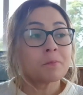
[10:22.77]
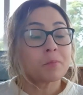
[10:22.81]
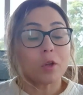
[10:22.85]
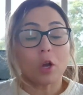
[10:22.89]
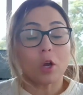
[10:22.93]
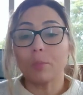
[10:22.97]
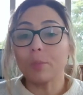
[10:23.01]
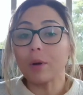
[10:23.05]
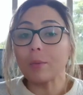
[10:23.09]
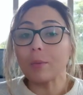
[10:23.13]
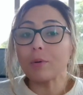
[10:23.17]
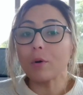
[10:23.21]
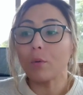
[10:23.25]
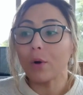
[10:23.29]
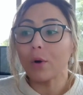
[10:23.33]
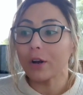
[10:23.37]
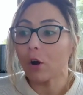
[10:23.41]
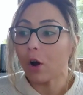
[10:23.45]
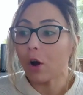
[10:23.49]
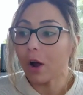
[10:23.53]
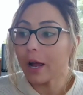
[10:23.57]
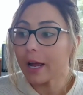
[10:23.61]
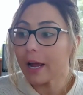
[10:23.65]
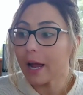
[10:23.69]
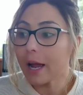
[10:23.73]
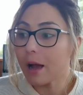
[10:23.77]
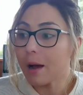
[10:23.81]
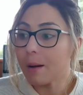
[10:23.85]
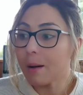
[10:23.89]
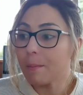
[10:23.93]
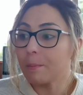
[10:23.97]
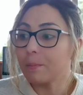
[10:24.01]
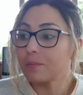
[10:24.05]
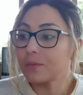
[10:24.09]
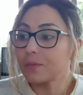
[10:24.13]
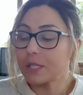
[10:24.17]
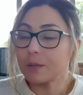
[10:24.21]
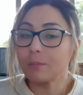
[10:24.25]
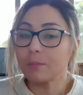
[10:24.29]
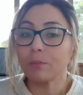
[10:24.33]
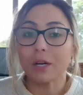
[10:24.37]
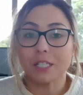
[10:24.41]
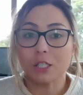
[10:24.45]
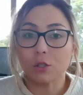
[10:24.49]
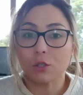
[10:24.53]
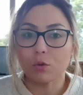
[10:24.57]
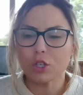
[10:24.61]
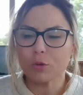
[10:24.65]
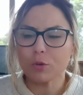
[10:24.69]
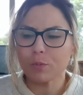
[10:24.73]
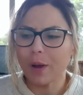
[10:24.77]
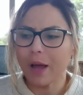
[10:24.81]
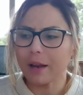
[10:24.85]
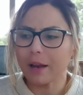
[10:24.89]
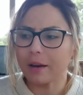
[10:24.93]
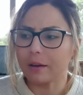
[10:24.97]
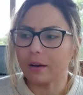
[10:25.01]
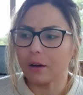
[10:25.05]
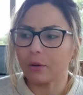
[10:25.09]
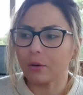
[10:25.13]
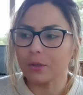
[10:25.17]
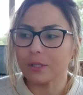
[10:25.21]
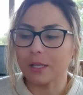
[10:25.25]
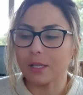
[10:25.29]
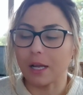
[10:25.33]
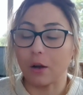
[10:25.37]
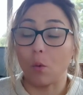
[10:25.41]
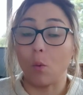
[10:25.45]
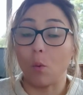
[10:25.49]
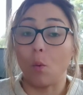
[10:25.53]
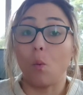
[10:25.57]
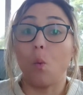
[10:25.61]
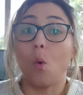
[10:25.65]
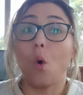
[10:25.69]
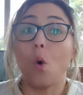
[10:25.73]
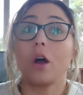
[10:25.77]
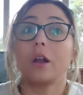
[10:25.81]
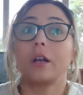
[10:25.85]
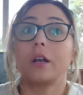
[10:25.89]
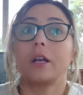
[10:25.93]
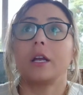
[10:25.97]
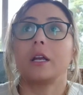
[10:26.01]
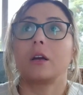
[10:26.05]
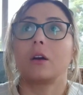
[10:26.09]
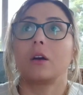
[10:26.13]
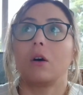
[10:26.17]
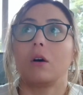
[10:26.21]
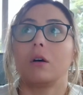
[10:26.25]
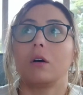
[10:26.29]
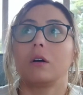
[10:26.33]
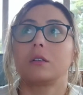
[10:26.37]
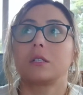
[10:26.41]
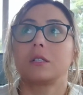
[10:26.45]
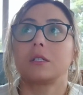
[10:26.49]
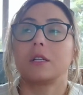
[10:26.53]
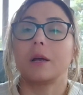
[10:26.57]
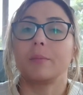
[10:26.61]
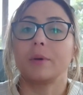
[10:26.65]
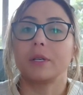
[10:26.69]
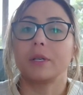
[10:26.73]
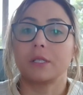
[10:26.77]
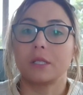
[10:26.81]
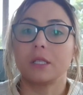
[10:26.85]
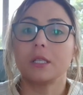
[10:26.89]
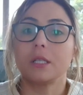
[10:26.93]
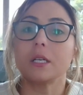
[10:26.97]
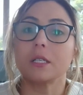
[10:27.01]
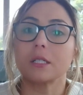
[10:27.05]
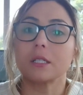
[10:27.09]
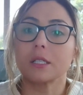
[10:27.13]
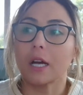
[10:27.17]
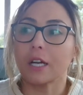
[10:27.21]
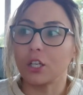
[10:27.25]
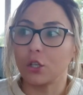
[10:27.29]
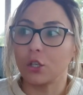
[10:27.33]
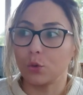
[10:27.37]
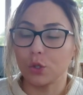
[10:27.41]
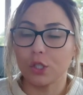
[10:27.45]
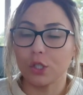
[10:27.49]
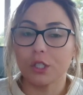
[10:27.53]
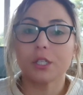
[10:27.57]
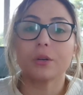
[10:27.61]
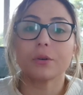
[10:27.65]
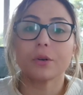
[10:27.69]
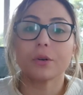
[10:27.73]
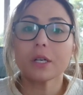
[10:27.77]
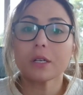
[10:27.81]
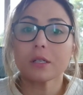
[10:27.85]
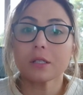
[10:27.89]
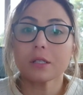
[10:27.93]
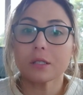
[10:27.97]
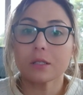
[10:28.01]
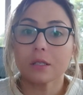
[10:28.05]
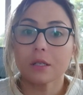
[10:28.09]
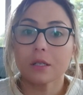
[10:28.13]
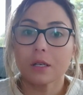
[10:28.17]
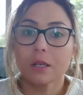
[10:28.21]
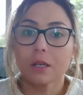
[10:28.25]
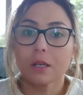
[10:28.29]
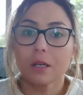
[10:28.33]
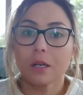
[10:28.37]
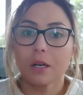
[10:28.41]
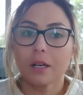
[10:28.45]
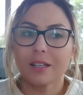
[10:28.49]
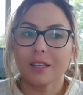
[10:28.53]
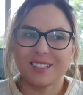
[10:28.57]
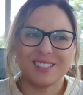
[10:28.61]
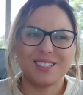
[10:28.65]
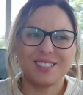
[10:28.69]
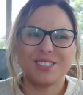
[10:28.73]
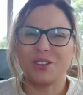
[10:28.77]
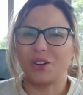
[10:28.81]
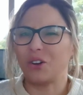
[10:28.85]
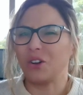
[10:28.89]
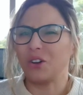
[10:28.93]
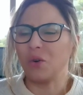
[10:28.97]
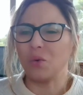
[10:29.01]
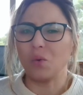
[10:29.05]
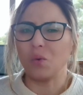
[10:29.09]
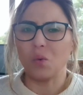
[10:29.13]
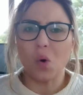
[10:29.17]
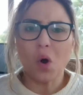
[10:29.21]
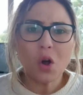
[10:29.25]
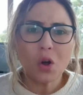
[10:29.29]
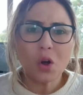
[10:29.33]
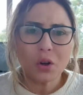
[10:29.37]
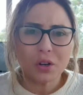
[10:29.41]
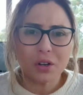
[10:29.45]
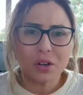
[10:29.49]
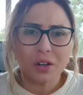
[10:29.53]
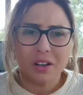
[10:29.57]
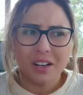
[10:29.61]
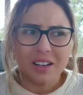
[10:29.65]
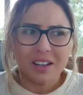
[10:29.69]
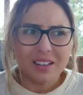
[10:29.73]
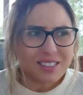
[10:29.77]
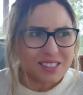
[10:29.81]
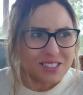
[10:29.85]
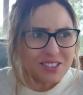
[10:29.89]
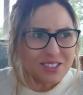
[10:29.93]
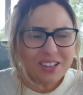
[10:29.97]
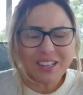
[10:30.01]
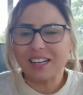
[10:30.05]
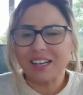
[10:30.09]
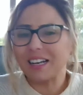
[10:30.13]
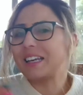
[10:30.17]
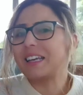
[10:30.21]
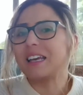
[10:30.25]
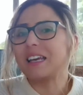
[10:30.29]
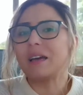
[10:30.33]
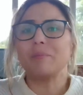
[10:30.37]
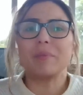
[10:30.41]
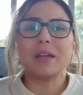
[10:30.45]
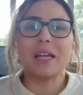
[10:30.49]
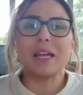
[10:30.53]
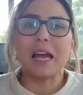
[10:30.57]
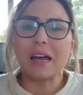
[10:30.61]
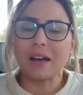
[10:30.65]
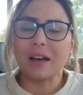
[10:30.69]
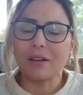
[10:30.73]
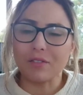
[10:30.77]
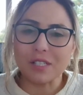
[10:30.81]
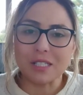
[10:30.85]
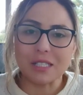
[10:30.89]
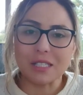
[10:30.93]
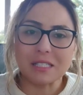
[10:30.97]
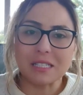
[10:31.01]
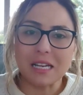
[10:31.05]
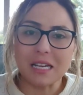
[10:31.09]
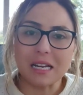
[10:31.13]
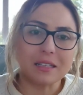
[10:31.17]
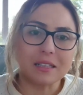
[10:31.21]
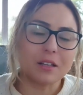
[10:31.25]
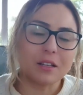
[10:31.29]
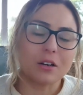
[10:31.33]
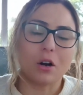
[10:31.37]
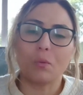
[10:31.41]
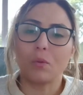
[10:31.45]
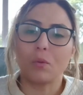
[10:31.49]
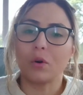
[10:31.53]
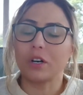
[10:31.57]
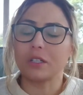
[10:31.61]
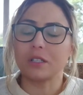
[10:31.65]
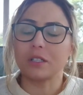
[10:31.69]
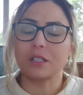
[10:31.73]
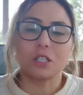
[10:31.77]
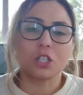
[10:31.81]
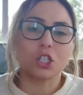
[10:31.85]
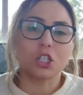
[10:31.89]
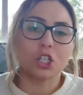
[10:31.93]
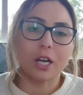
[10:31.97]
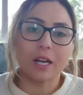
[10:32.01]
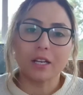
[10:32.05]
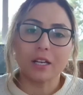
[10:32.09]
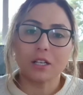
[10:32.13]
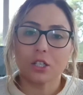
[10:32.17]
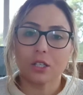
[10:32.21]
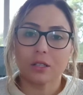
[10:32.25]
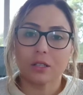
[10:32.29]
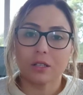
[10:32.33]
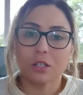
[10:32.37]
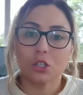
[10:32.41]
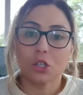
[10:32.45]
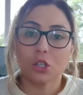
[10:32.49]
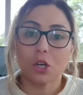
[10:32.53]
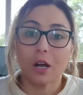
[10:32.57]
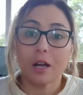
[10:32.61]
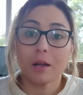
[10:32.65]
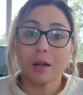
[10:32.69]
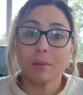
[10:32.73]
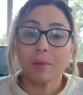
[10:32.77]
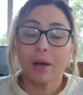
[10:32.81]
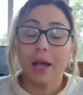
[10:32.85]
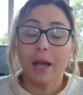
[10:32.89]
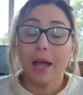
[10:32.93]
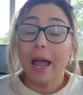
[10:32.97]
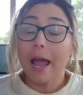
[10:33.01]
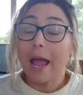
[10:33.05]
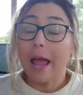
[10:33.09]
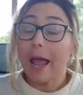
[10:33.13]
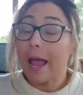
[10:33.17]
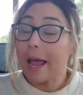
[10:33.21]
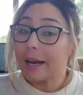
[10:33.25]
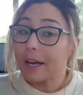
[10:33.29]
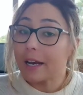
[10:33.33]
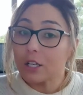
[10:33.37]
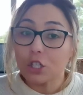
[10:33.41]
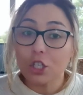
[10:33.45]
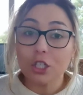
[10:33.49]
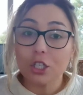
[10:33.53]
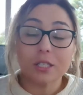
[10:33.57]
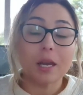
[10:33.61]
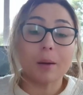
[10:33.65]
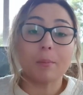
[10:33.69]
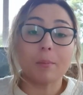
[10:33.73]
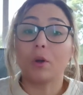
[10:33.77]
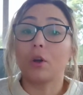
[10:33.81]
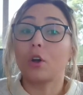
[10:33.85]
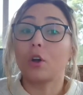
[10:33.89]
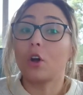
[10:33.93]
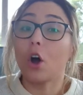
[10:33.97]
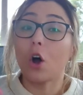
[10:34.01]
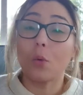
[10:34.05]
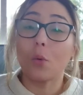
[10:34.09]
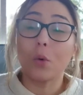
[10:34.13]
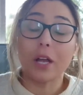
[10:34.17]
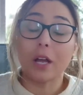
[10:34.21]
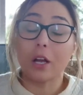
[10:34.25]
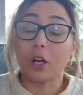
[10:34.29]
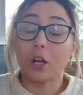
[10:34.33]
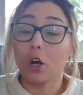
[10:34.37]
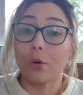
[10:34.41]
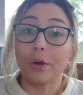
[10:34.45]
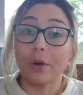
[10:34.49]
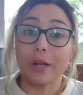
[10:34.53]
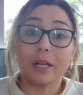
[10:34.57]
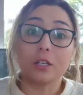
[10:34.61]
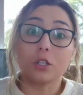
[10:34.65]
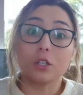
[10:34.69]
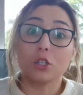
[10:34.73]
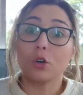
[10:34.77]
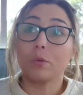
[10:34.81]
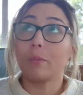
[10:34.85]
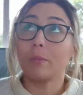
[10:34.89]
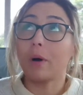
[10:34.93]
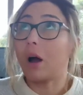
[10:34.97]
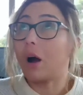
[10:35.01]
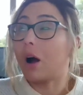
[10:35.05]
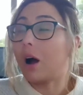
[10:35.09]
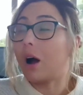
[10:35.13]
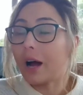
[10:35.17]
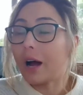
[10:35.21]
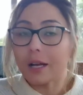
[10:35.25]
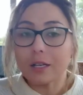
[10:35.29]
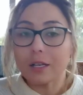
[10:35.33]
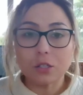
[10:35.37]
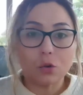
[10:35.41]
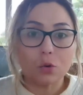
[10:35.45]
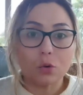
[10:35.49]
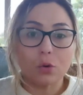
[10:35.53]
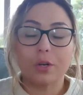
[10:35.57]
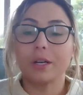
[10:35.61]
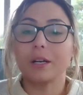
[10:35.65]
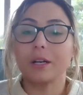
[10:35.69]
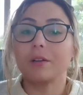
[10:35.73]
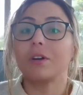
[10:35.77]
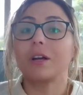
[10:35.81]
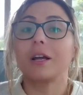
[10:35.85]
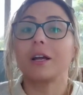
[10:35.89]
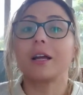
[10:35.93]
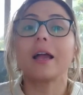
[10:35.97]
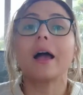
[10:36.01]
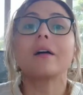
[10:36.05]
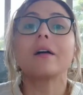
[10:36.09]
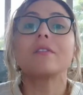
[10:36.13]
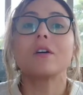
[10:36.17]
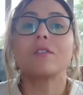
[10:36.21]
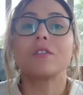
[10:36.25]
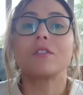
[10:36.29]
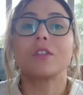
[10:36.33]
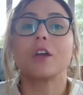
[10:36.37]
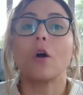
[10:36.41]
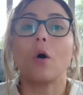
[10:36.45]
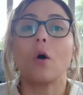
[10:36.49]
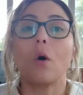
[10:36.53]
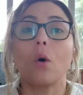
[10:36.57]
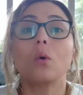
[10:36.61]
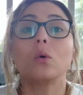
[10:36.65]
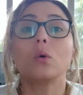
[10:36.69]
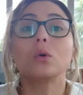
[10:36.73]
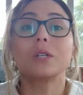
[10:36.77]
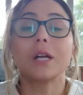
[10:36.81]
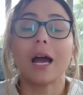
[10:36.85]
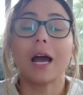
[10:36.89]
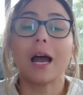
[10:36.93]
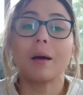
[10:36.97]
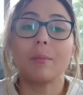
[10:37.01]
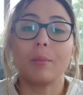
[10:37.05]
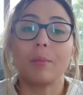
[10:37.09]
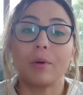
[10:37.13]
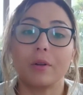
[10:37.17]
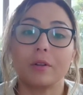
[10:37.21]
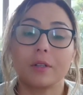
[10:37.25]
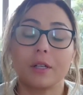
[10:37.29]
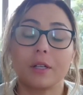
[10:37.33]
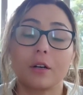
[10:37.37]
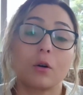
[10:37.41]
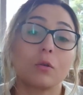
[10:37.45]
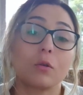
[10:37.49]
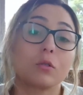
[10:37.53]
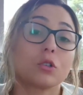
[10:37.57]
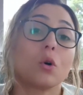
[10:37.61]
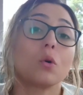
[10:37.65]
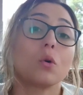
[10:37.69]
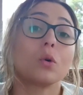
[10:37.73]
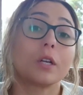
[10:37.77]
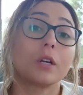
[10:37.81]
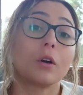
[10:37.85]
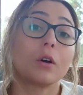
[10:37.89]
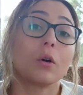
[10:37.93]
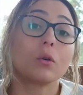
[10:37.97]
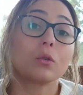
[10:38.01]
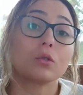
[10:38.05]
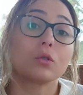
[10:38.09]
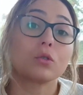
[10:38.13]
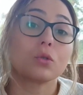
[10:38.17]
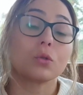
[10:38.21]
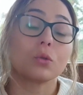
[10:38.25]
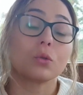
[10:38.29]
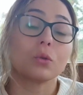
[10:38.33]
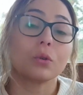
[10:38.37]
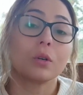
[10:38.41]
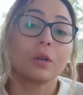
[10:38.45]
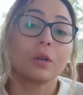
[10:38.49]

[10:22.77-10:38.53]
I remember when I did my swish pattern, I was like, what in God's name is this? Are you serious? This is not going to work. It's not going to get me out of a state that I wanted to change at the time. And it just kept going and going until my eyes couldn't even gather the old habit that I was holding on to,